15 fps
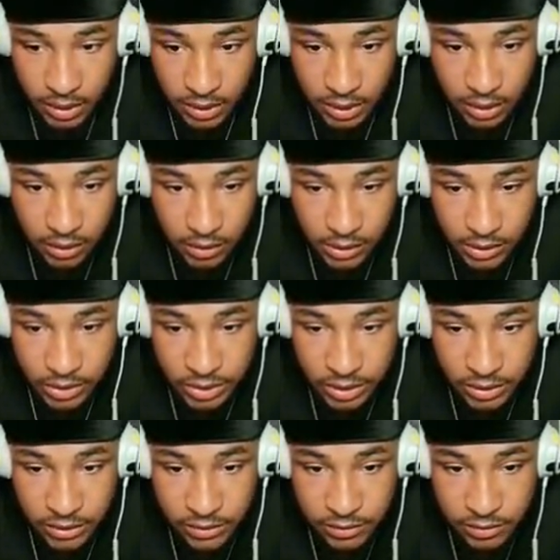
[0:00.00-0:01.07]
I think I already checked
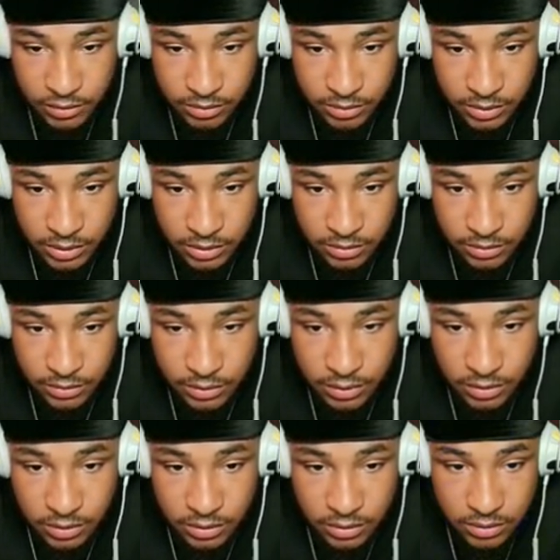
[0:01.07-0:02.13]
this room, but I'm just
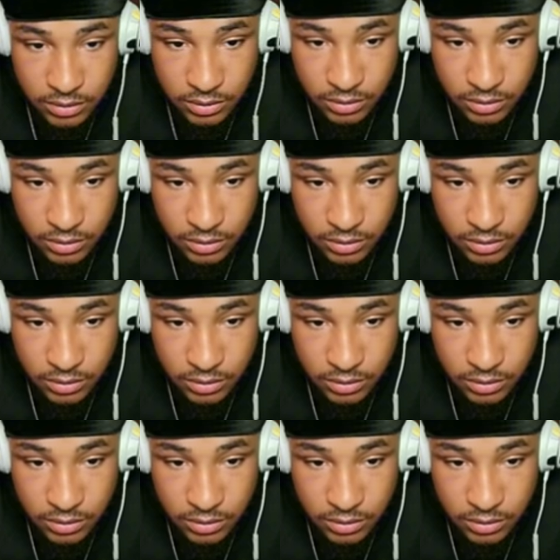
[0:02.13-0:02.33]
going to